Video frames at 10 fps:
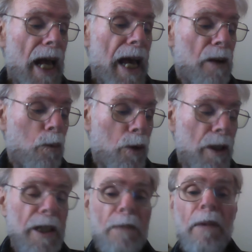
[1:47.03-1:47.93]
and
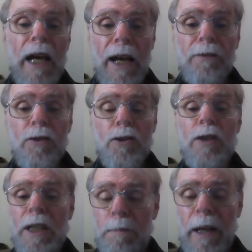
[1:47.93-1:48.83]
William after
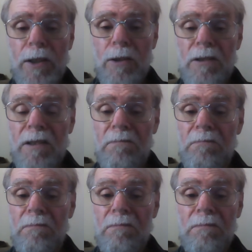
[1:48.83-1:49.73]
Trespassers."
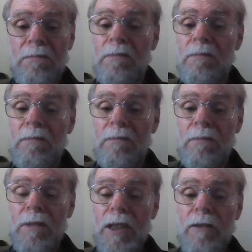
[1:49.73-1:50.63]

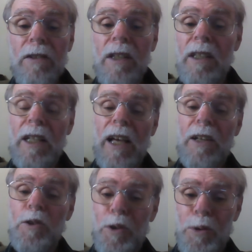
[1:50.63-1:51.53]
Did you ever think that you
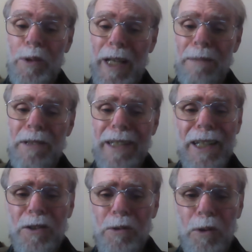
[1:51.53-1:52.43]
had two names in
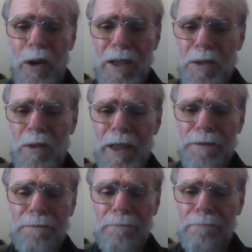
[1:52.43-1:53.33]
case you lost
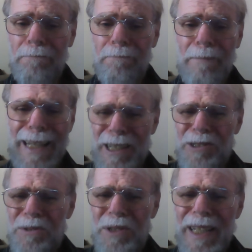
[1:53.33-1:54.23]
one? How do
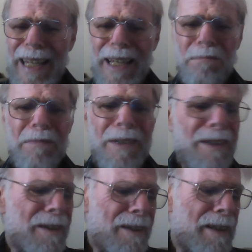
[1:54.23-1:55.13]
you lose a name?
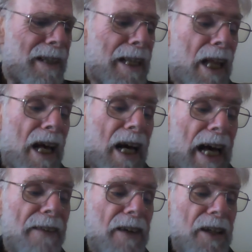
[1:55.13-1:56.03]

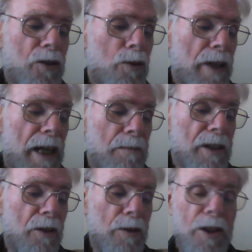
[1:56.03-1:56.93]
"I've got two names,"
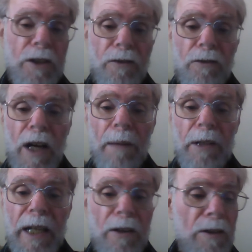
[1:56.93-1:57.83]
said Christopher
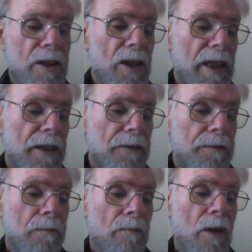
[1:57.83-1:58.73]
Robin carelessly.
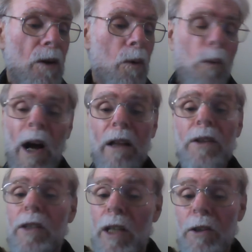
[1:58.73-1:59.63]
"Well,
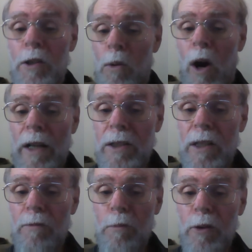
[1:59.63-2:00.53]
there you are,"
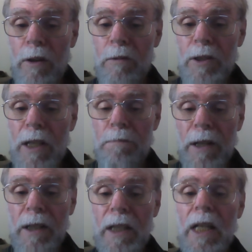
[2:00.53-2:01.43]
said
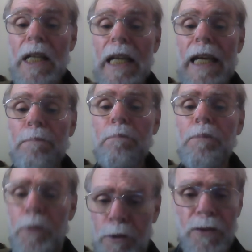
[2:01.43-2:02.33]
Piglet.
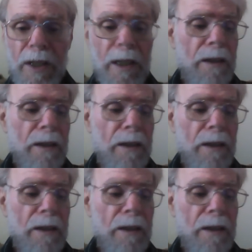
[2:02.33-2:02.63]
"It proves it."